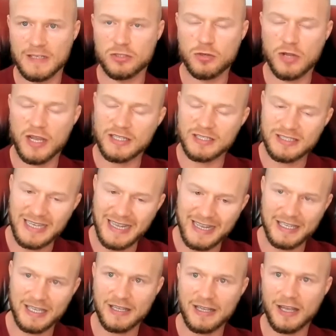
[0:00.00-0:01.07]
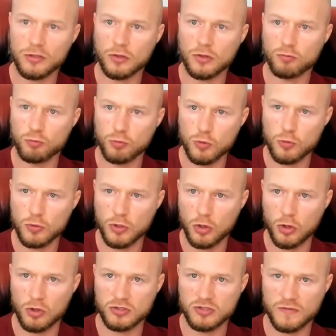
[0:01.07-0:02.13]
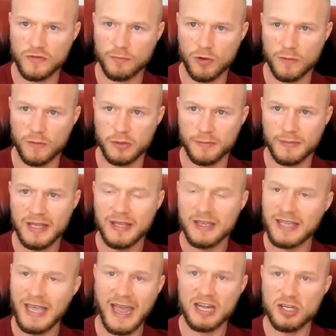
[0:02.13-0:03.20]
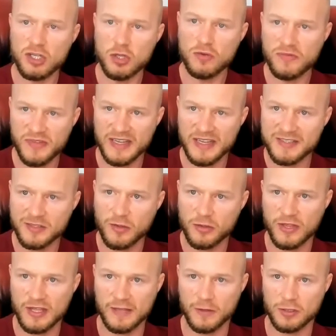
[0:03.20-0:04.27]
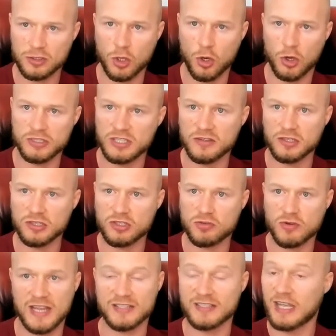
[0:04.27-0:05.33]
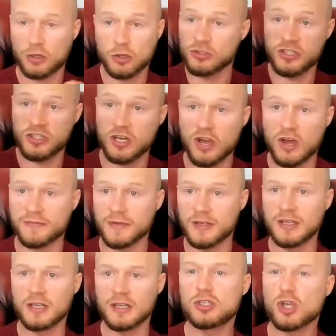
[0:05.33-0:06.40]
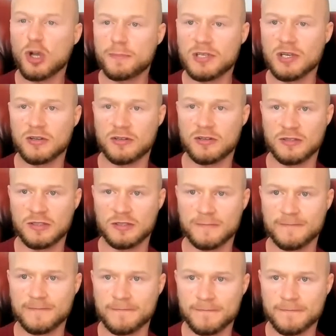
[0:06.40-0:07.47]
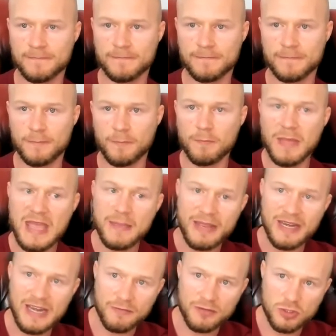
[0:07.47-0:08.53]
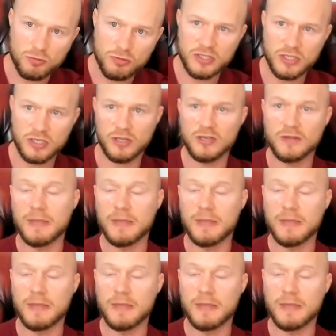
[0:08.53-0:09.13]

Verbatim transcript: Try and attack it at the root cause of the problem. Can you fix the thing that's causing the stress? That cuts it off. Job done. Maybe never to return.